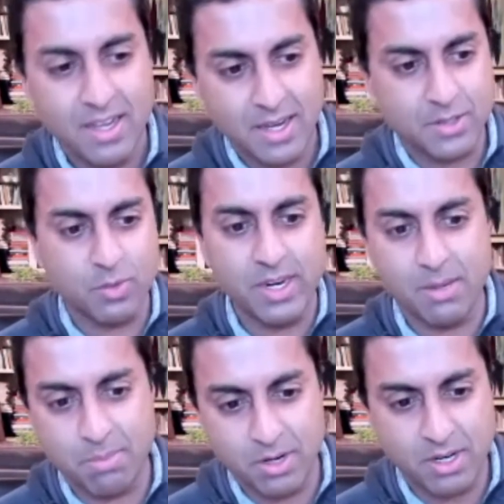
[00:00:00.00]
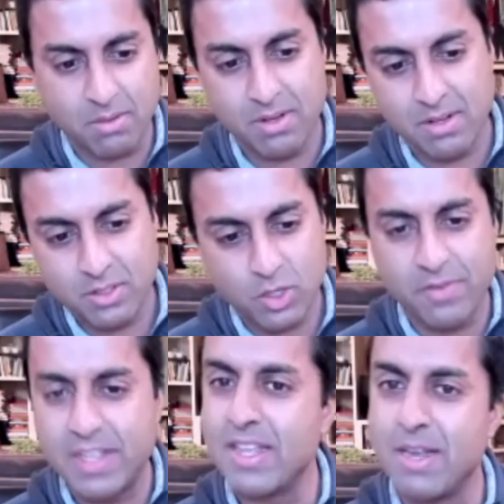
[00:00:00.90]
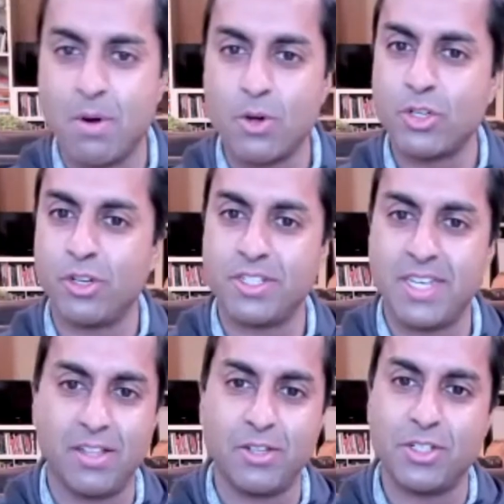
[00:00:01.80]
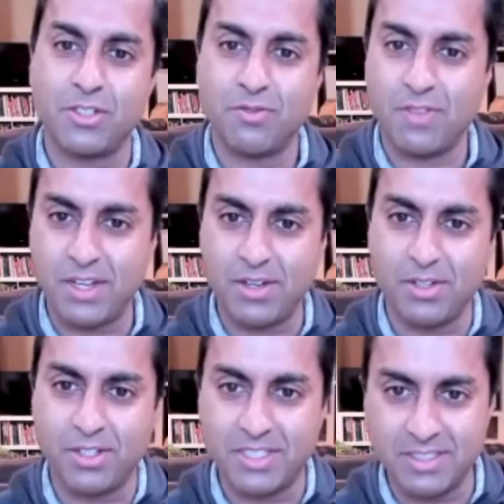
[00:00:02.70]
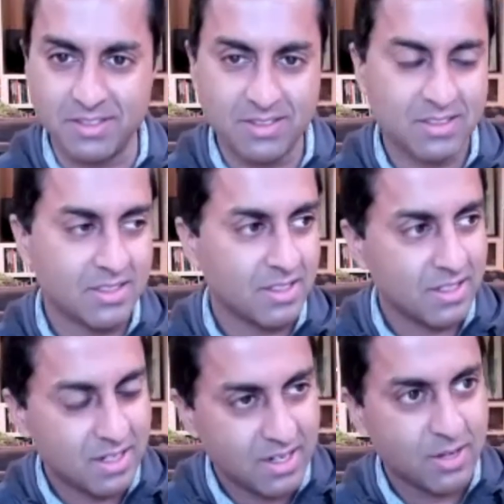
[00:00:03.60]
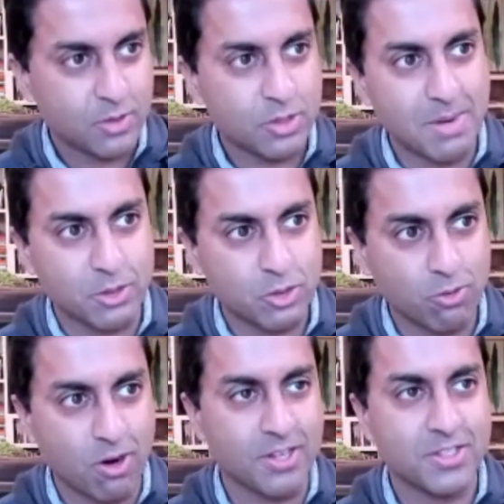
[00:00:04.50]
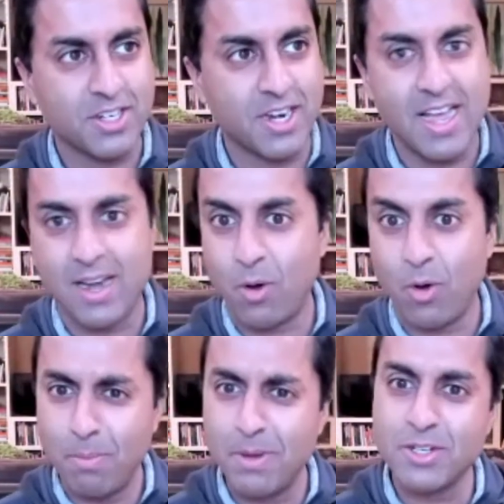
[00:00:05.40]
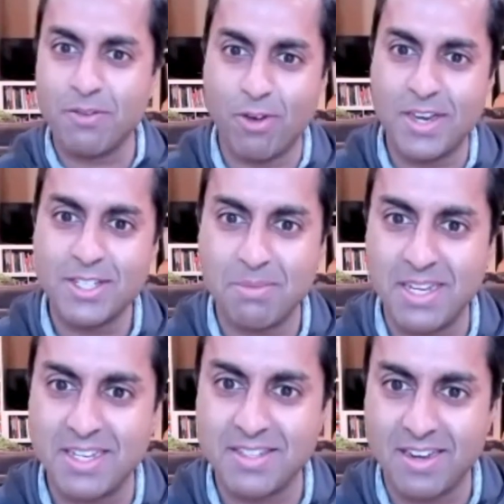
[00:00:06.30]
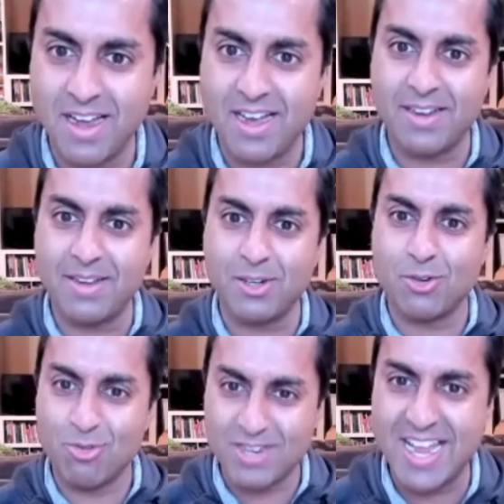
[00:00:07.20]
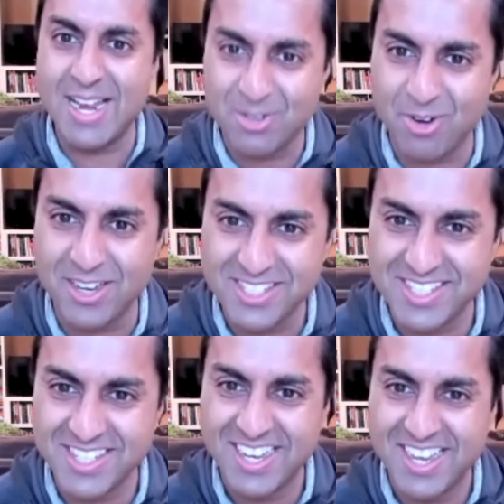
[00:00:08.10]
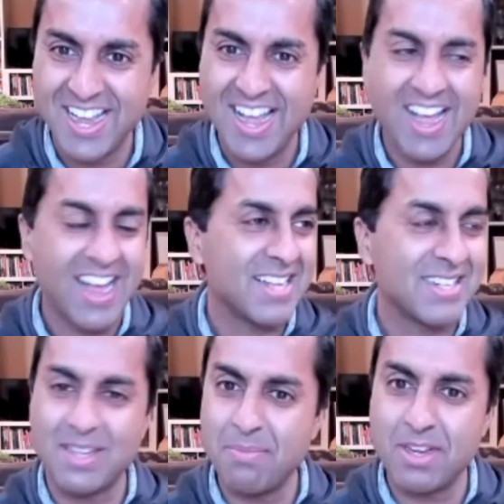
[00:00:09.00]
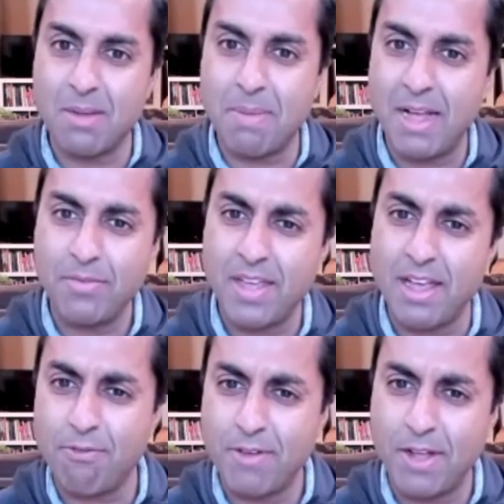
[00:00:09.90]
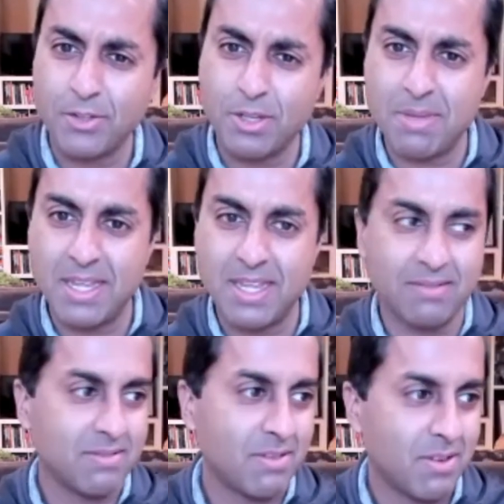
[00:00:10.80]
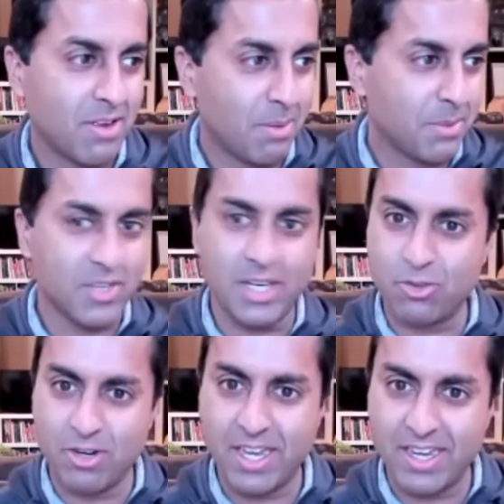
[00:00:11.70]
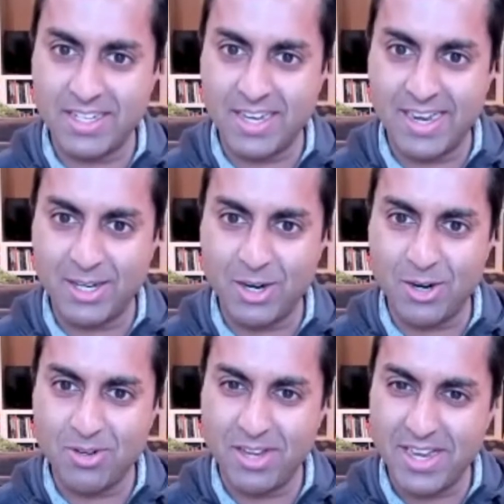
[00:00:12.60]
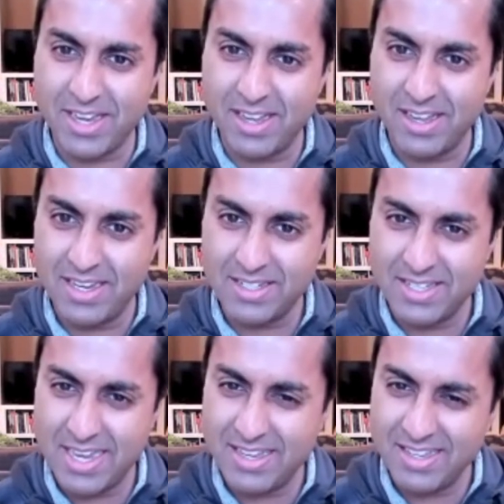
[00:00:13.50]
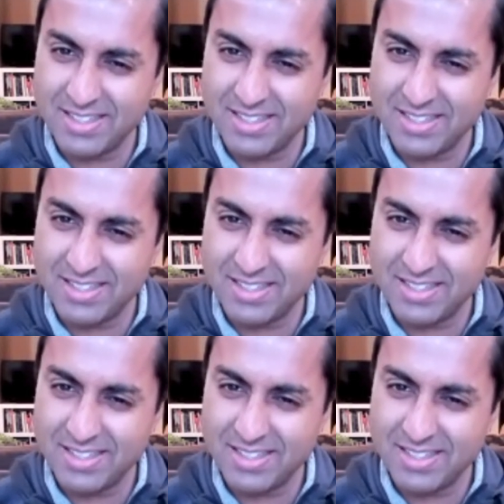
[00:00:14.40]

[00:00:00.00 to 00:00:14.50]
I was reading a book sort of in the emotional intelligence field, and it was about trust, and had a whole bunch of recipes on how to create trust. And something about that felt a bit almost like drinking a Diet Coke. Like it